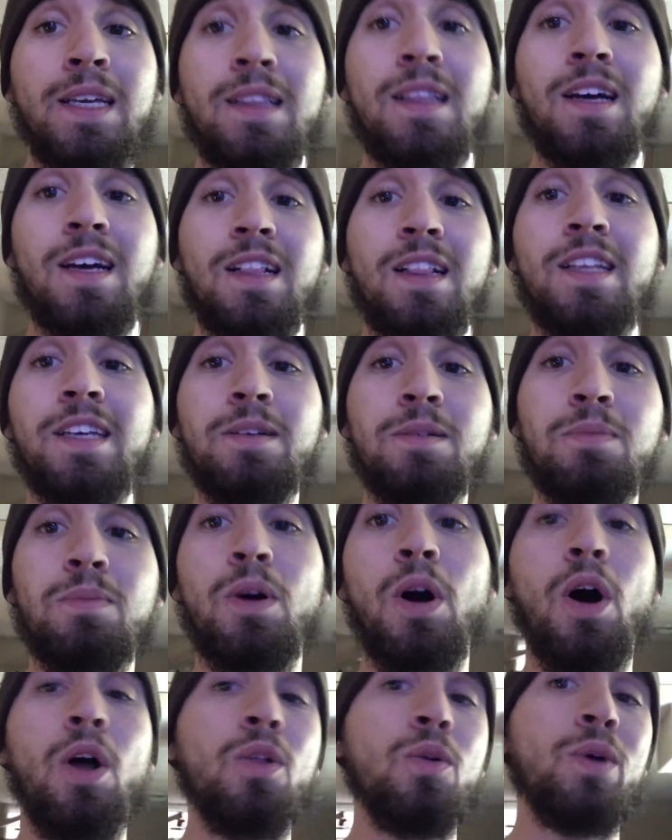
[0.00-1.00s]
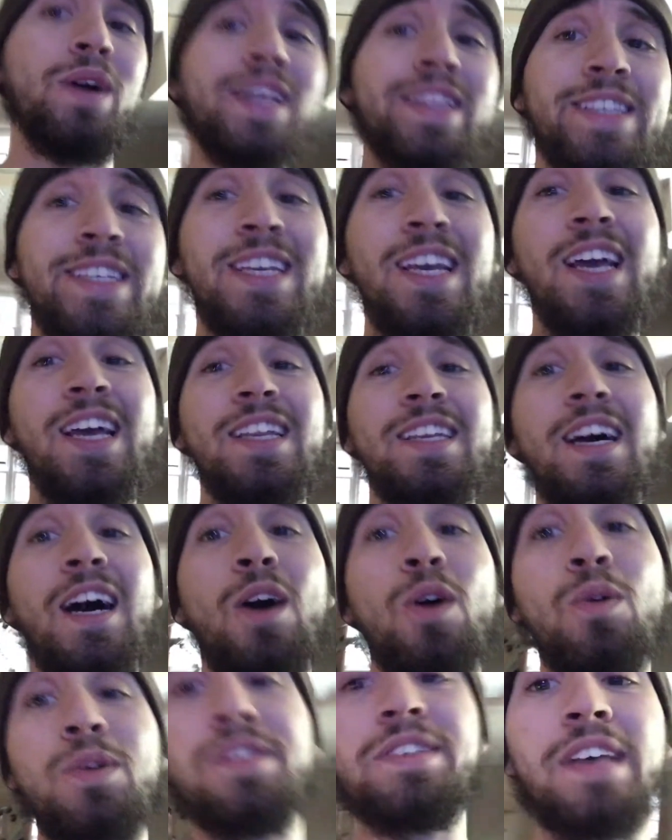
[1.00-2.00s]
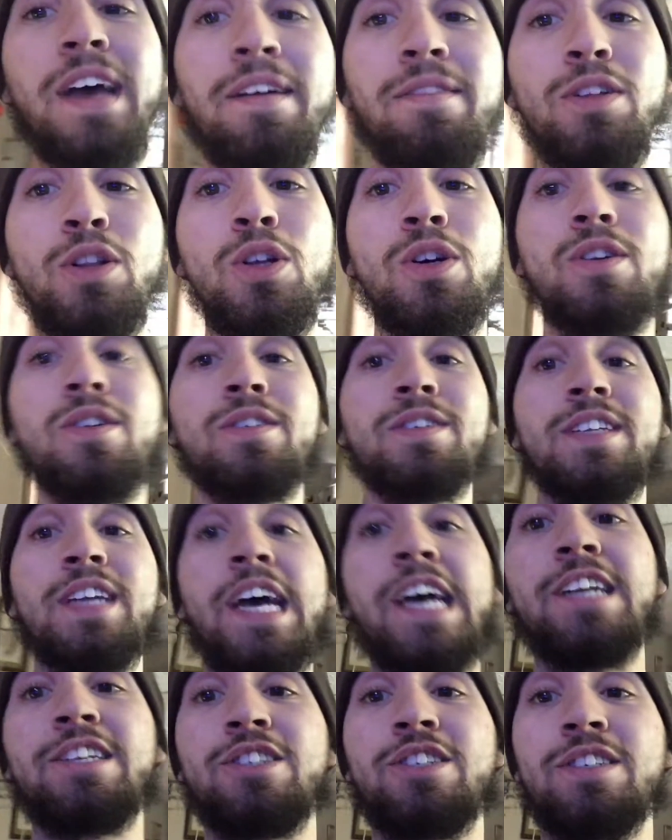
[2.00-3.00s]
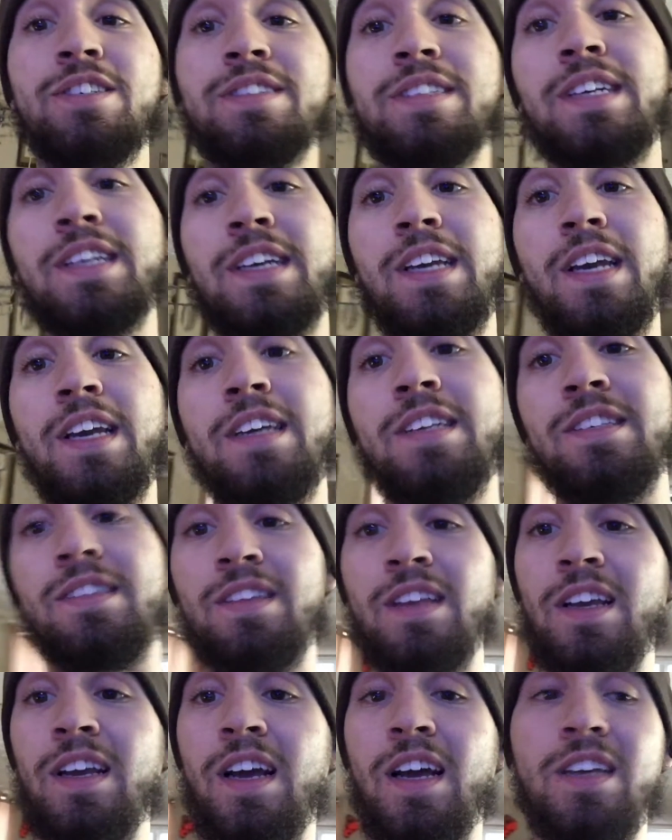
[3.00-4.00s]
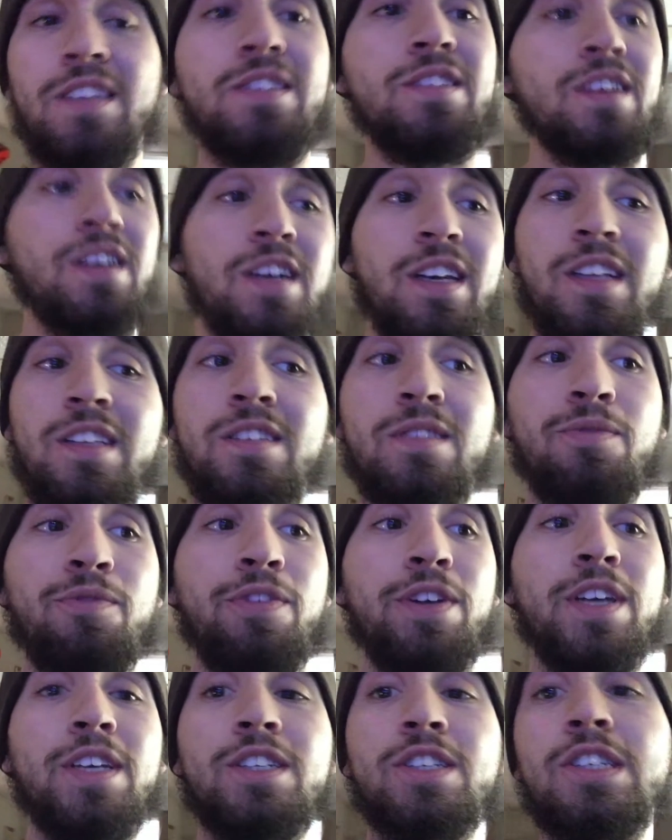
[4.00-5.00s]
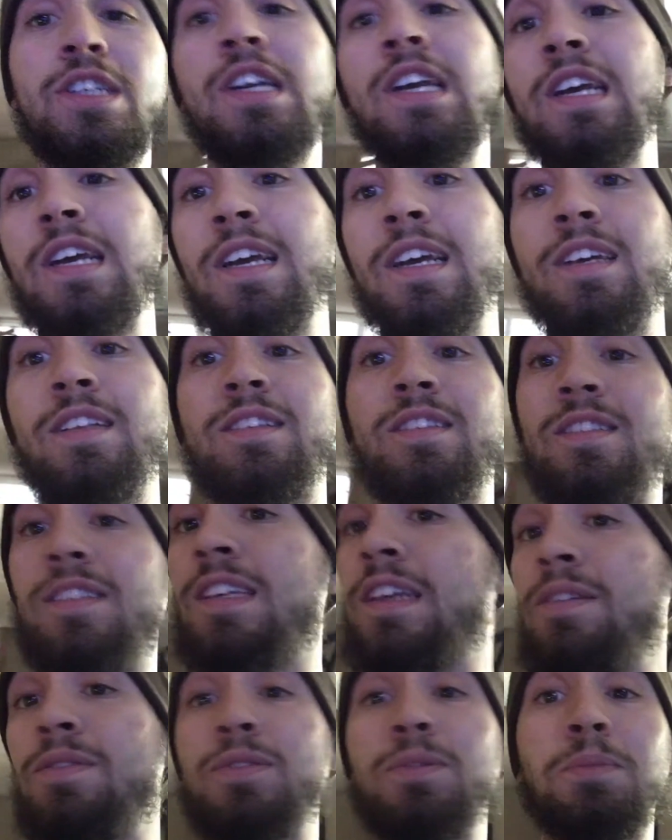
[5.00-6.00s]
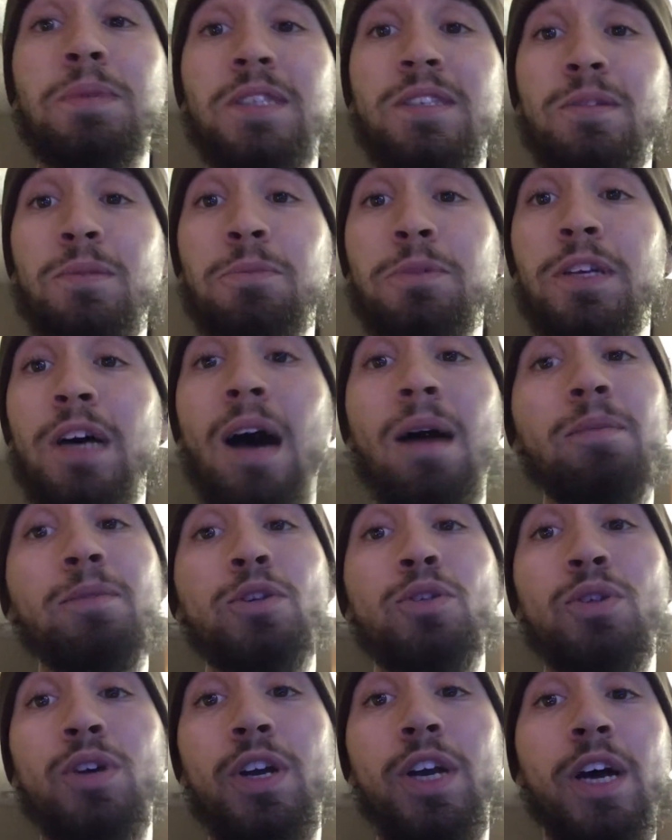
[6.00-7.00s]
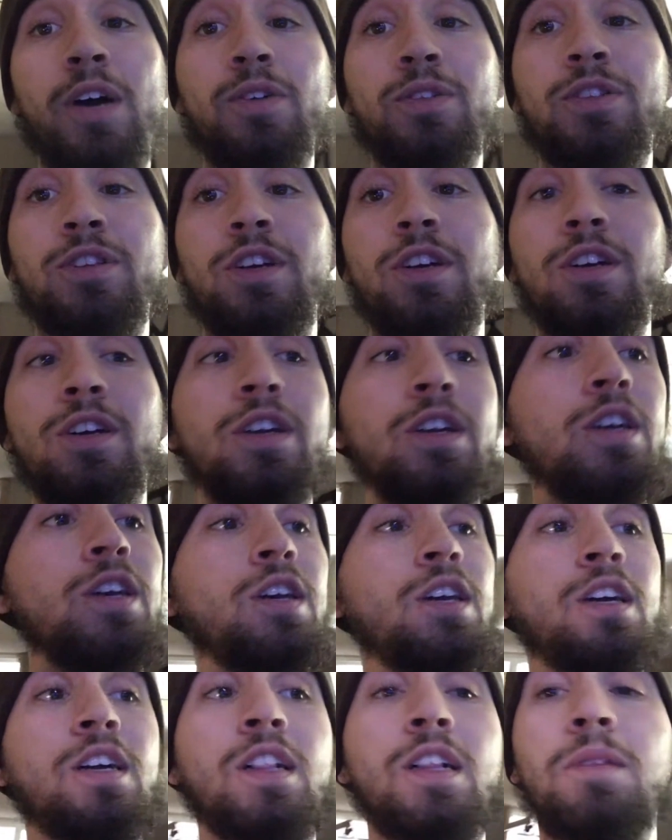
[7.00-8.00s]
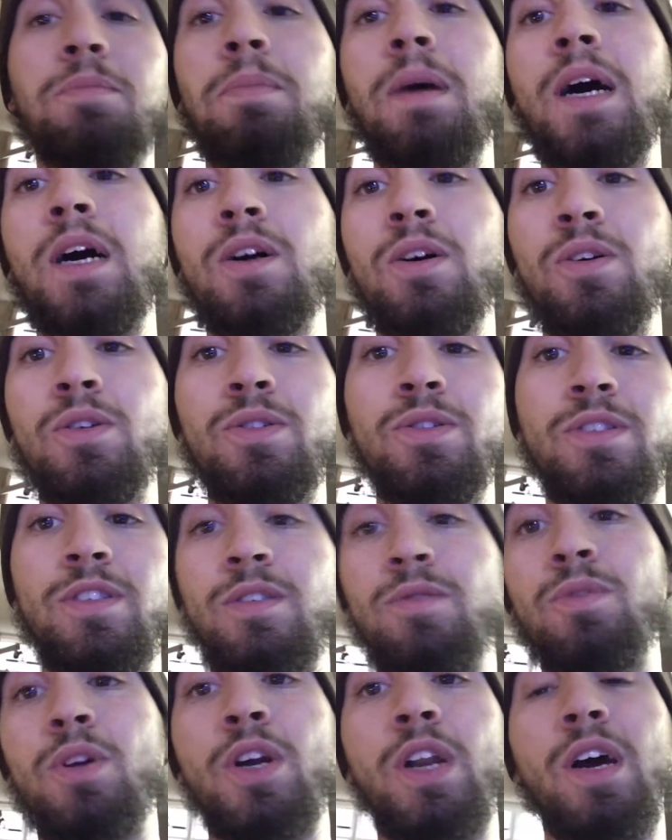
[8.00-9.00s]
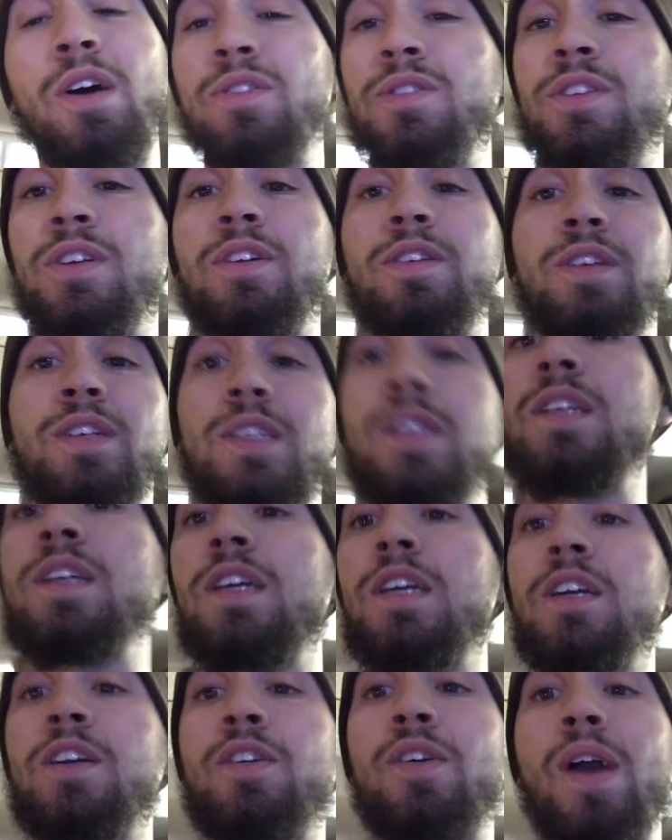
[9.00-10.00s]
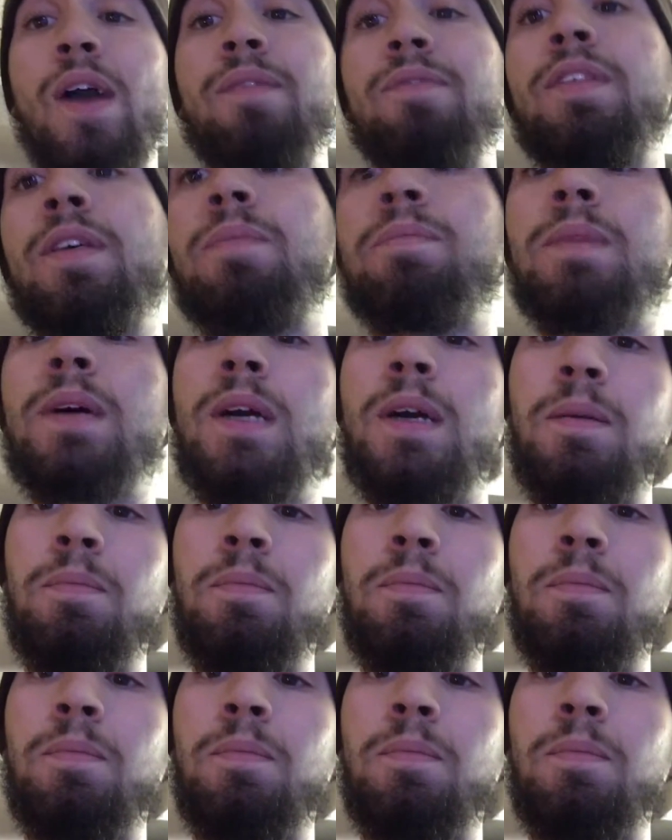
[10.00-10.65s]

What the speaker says: Luckily, all the way at the end, I always have a little net just in case, like I suck in some fish. It gives me some time to run out there, clip my hose, and run out there and grab them.